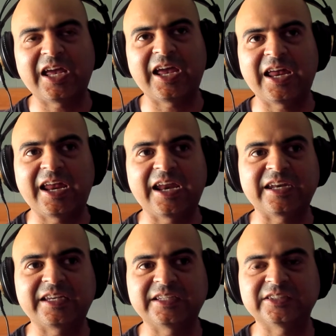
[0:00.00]

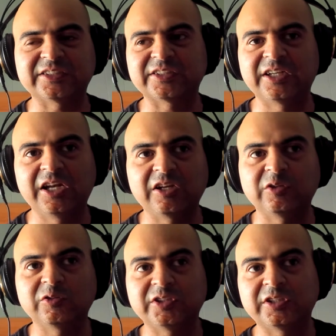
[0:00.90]
and he's
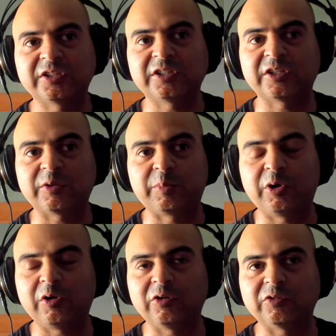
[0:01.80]
losing in the
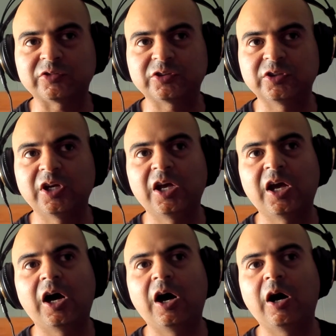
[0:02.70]
polls.
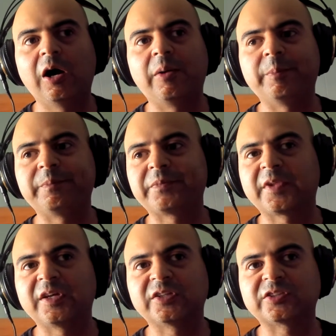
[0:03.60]
Um,
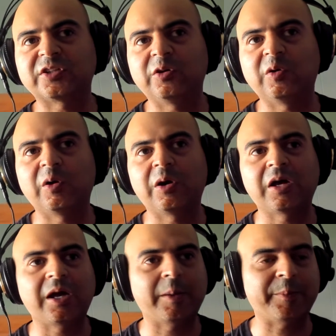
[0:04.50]
so,
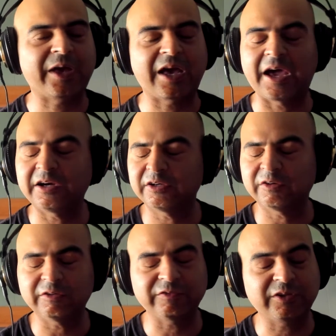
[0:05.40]
man, I don't
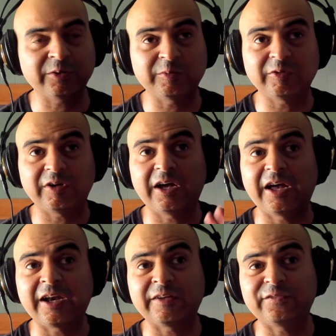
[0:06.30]
know if the
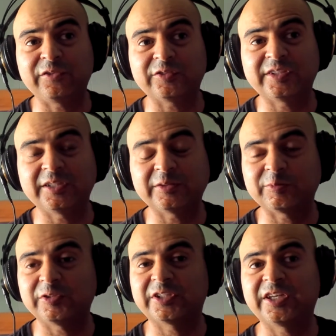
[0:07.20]
NFL teams
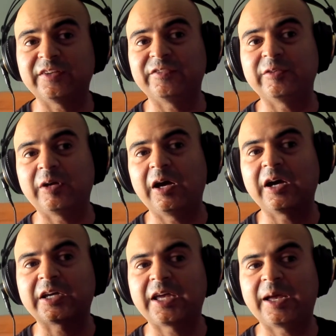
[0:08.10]
would give
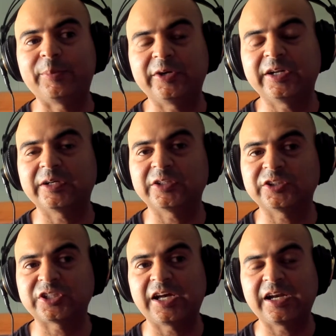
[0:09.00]
Kaepernick a
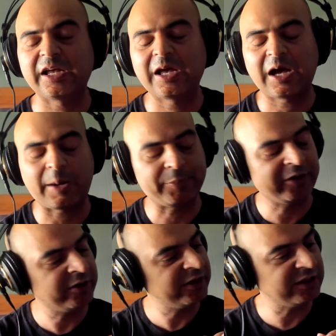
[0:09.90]
shot. I'm
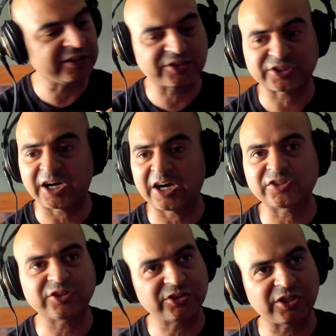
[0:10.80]
hearing the
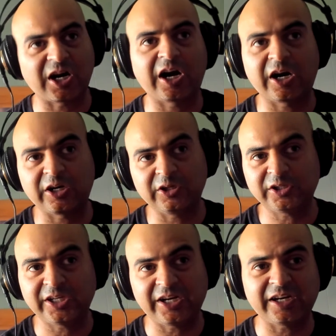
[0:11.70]
Chargers are
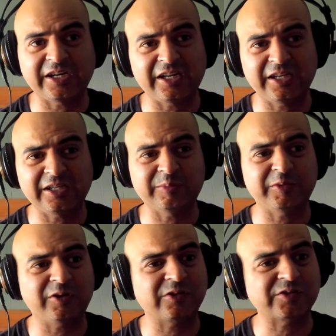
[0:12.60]
looking at him
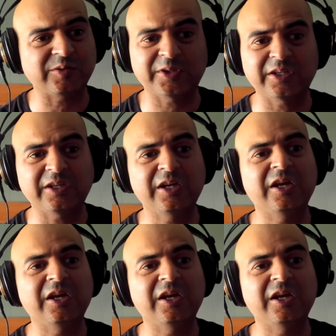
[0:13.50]
or something,